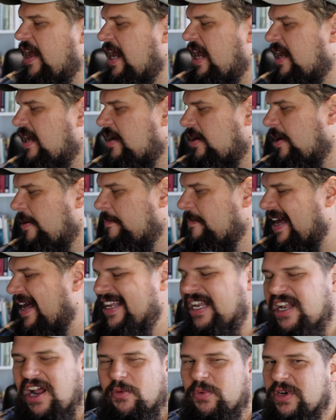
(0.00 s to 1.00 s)
and I
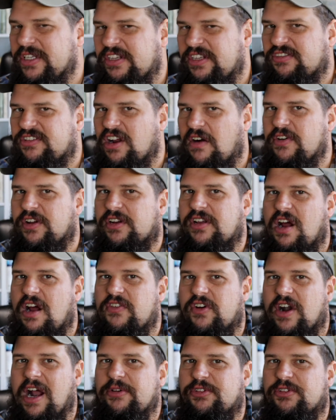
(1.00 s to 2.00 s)
did not read these cover to
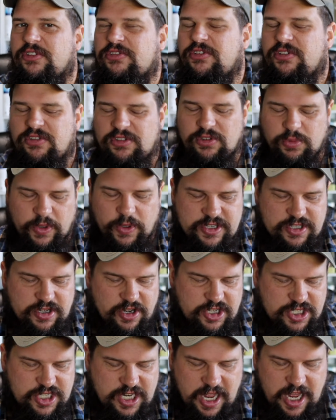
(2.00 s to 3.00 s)
cover. I was using these as
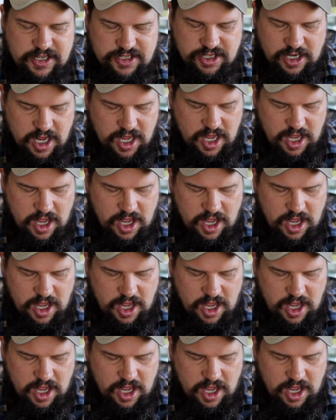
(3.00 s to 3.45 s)
research text.